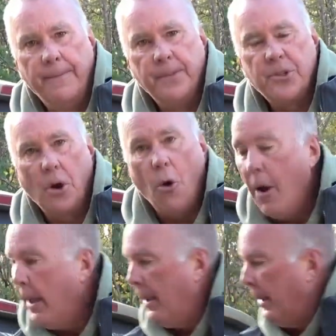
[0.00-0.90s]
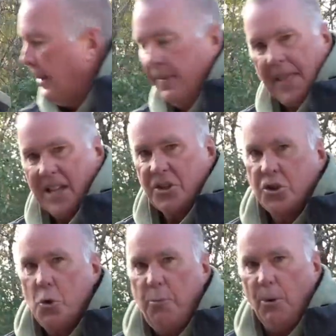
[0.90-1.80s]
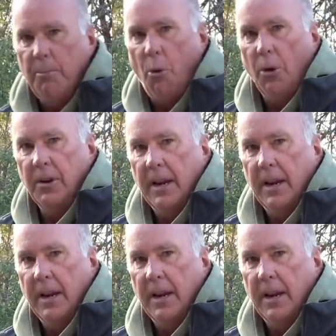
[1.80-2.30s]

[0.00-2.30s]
So that's super important